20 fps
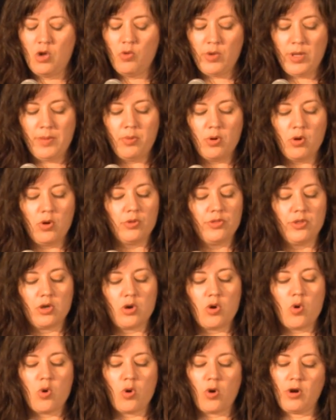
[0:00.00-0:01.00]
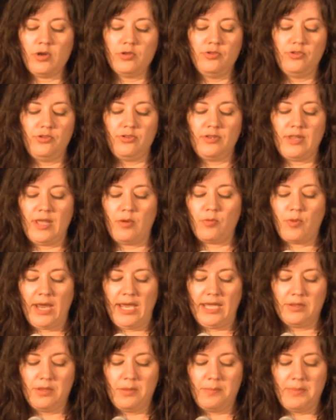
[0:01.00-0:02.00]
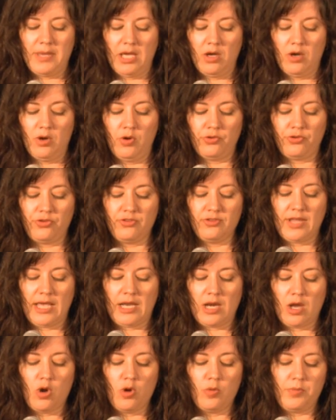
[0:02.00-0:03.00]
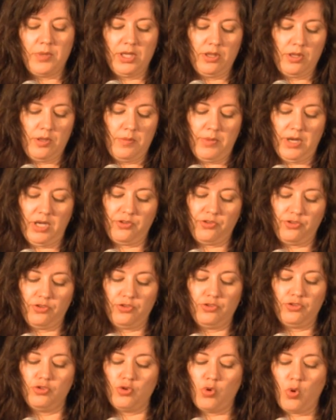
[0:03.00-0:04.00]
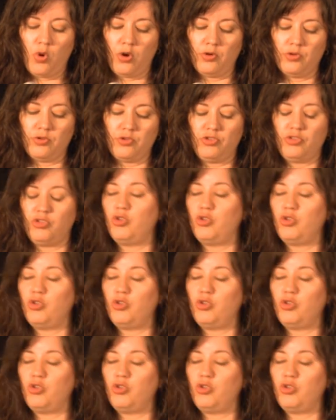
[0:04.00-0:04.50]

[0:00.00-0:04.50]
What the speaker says: We pulled the cords that rang the bells that opened the bus's doors